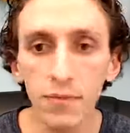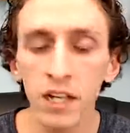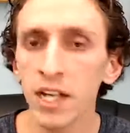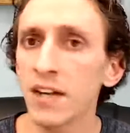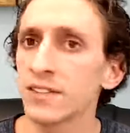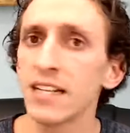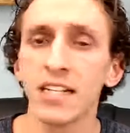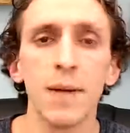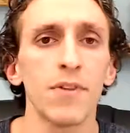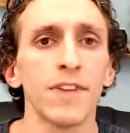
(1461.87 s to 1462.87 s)
Set a
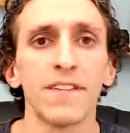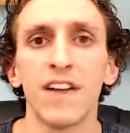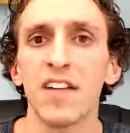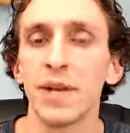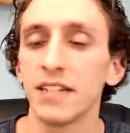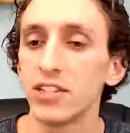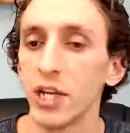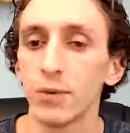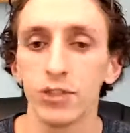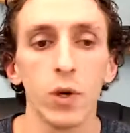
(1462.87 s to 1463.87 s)
timer for 5 minutes, tell you
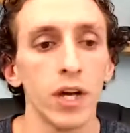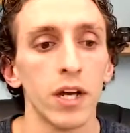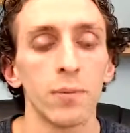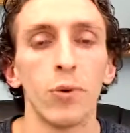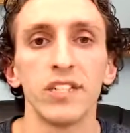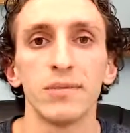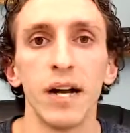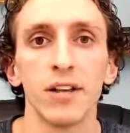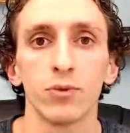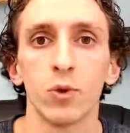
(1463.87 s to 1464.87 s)
what's going on in Points of
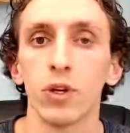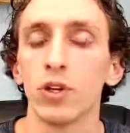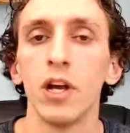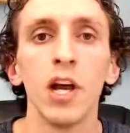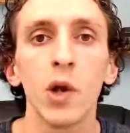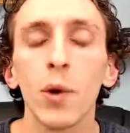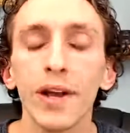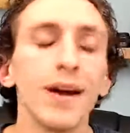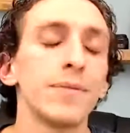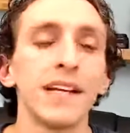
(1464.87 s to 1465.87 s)
Miles world, quick
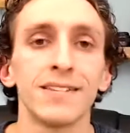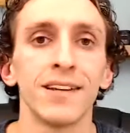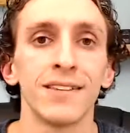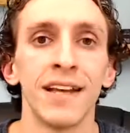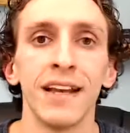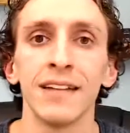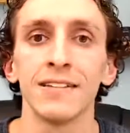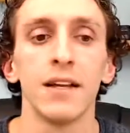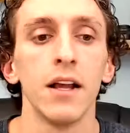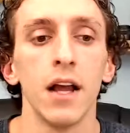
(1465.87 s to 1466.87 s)
updates on things,
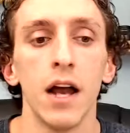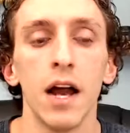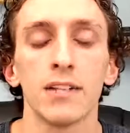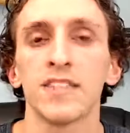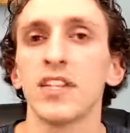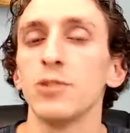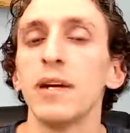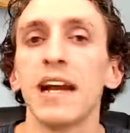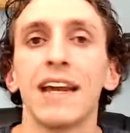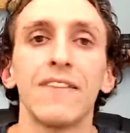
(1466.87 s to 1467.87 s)
stuff that you might
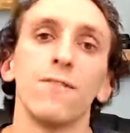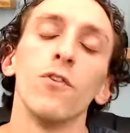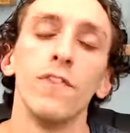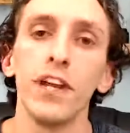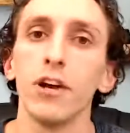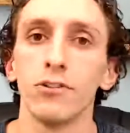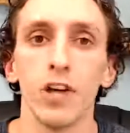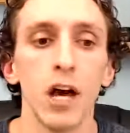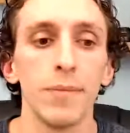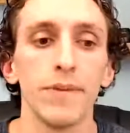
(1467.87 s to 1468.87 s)
not get full videos
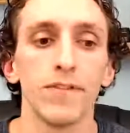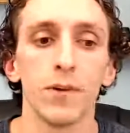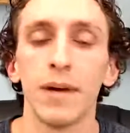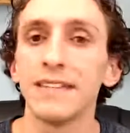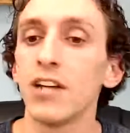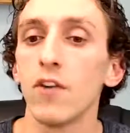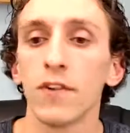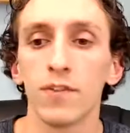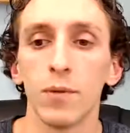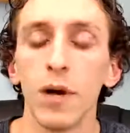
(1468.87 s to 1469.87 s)
on for myself or
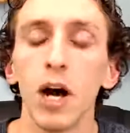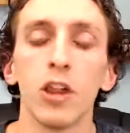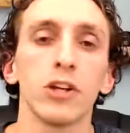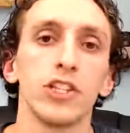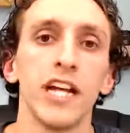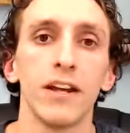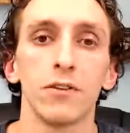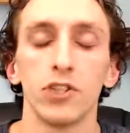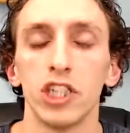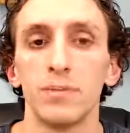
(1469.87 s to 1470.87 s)
from other channels
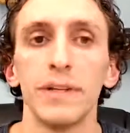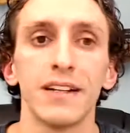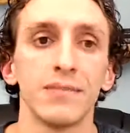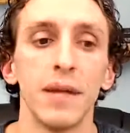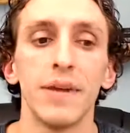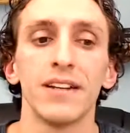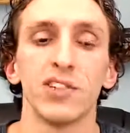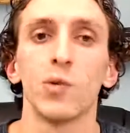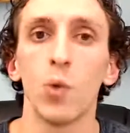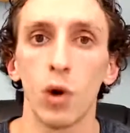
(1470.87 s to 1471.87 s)
just because maybe it doesn't
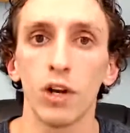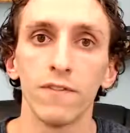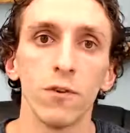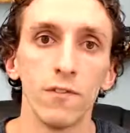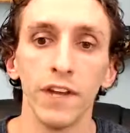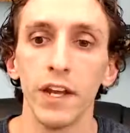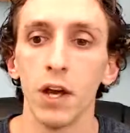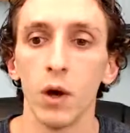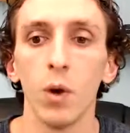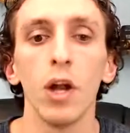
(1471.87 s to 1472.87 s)
warrant a full
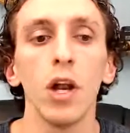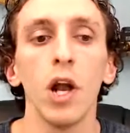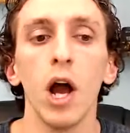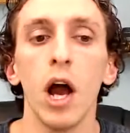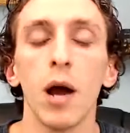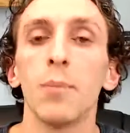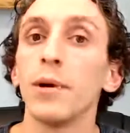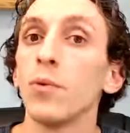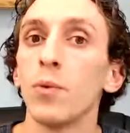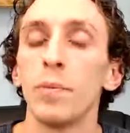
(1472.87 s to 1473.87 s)
video, but
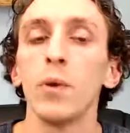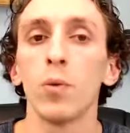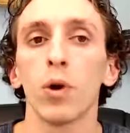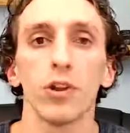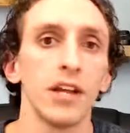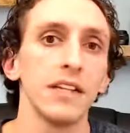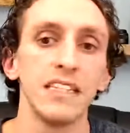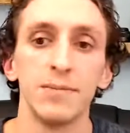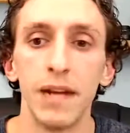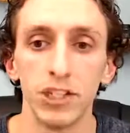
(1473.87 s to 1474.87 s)
would be worth at least
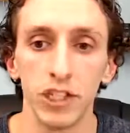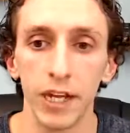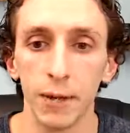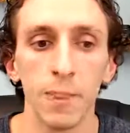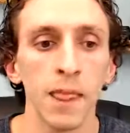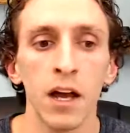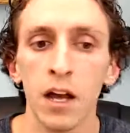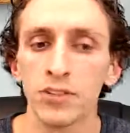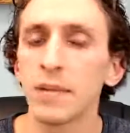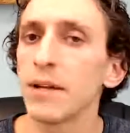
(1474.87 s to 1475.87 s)
mentioning. I was
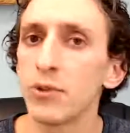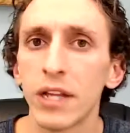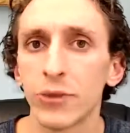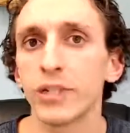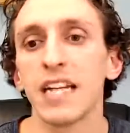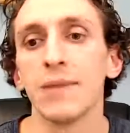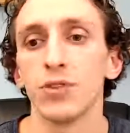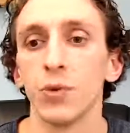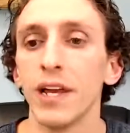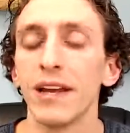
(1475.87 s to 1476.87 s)
thinking about doing that 3 times a
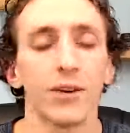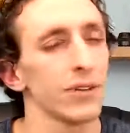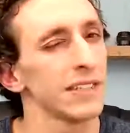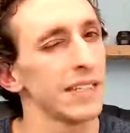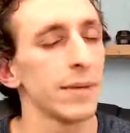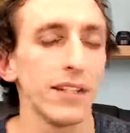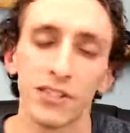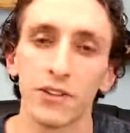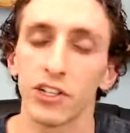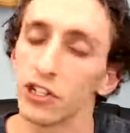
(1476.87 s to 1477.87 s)
week. I don't really see anybody else
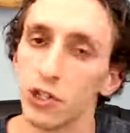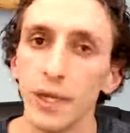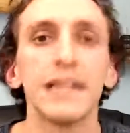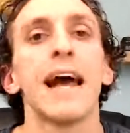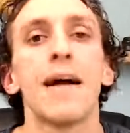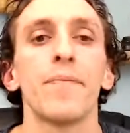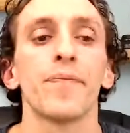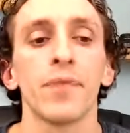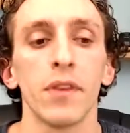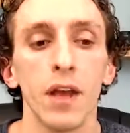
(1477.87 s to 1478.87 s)
out there doing that.
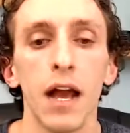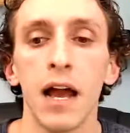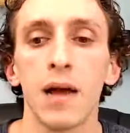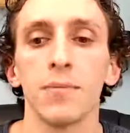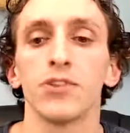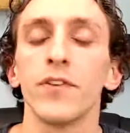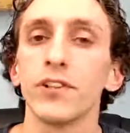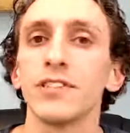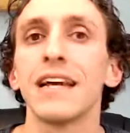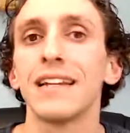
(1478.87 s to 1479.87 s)
So if you're
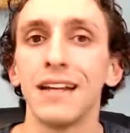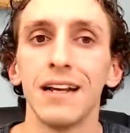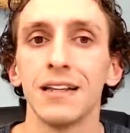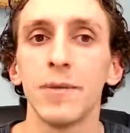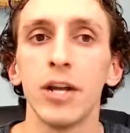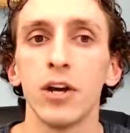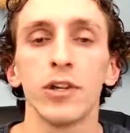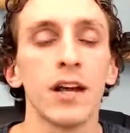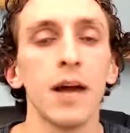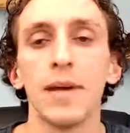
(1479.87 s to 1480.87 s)
interested in that, let me know in the
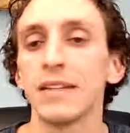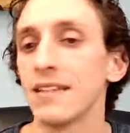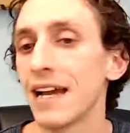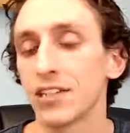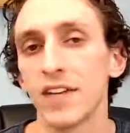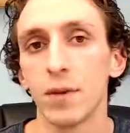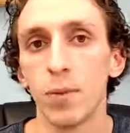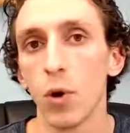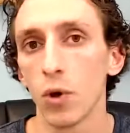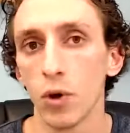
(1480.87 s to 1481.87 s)
comments. I actually have a
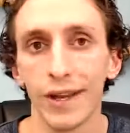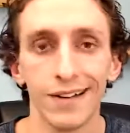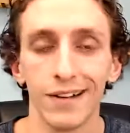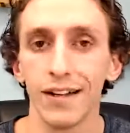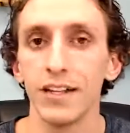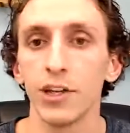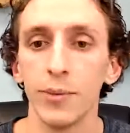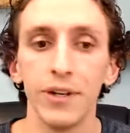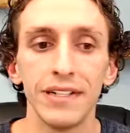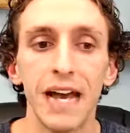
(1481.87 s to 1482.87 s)
poll going on in the
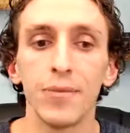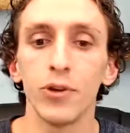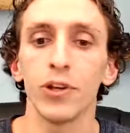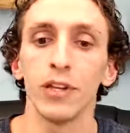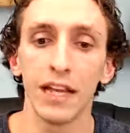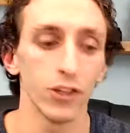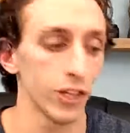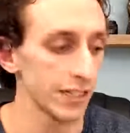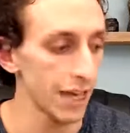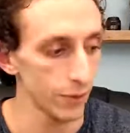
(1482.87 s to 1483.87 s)
community tab. You can take a look at
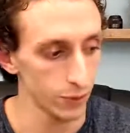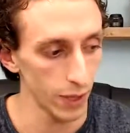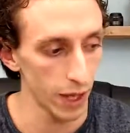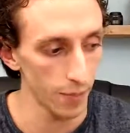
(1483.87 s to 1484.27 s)
that as well.